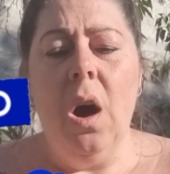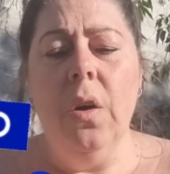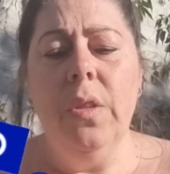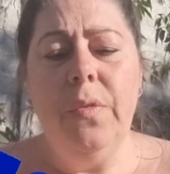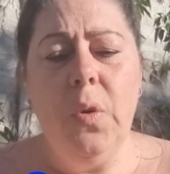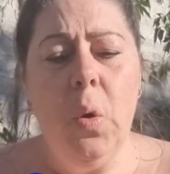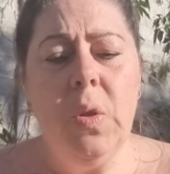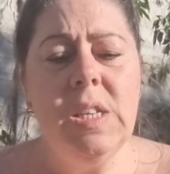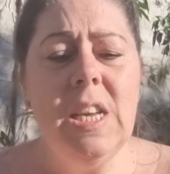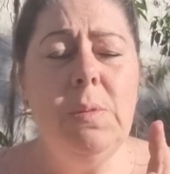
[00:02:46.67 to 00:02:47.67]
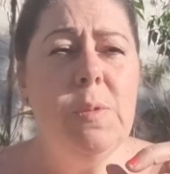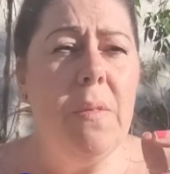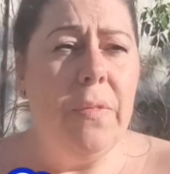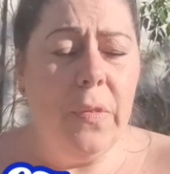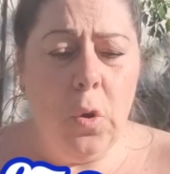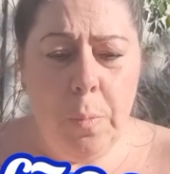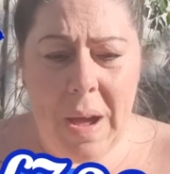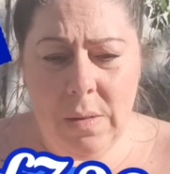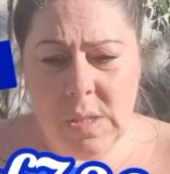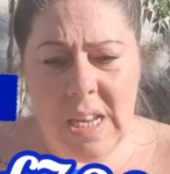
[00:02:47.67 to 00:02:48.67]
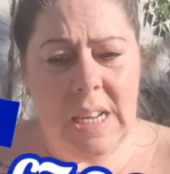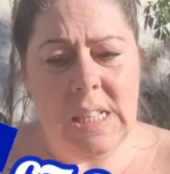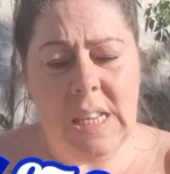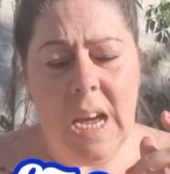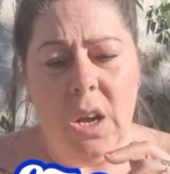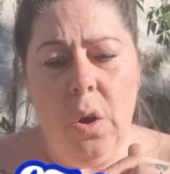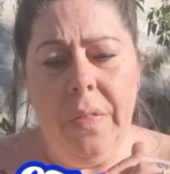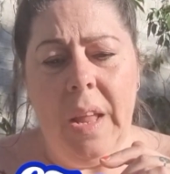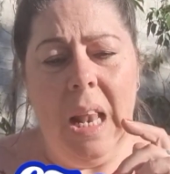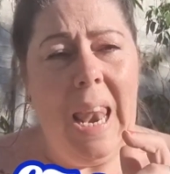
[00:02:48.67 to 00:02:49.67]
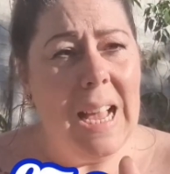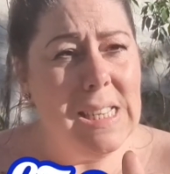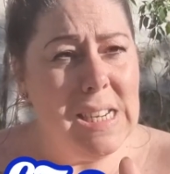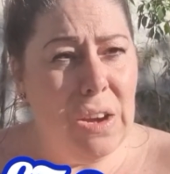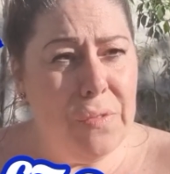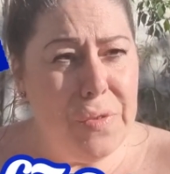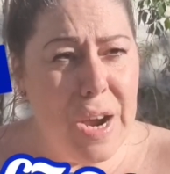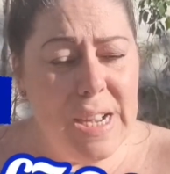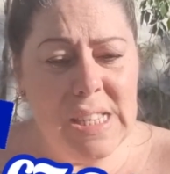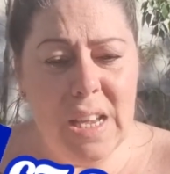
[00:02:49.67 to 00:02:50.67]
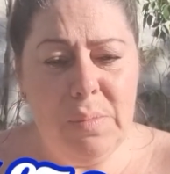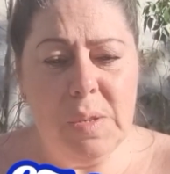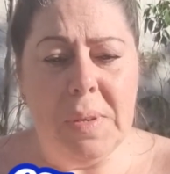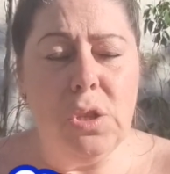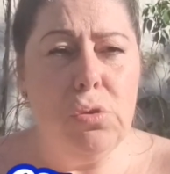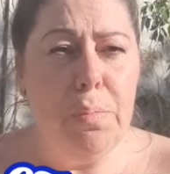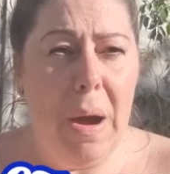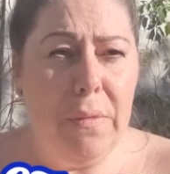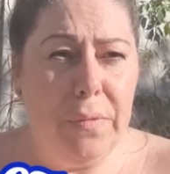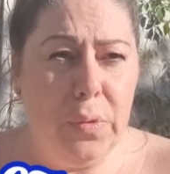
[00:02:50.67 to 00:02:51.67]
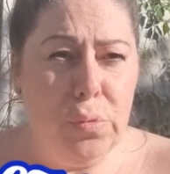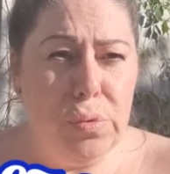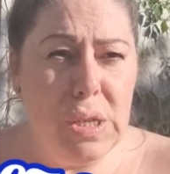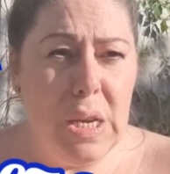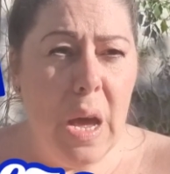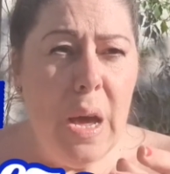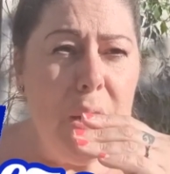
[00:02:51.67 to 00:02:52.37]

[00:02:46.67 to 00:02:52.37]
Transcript: On the 4th day we spent £4.80, and on the last day on Friday we spent £2.40.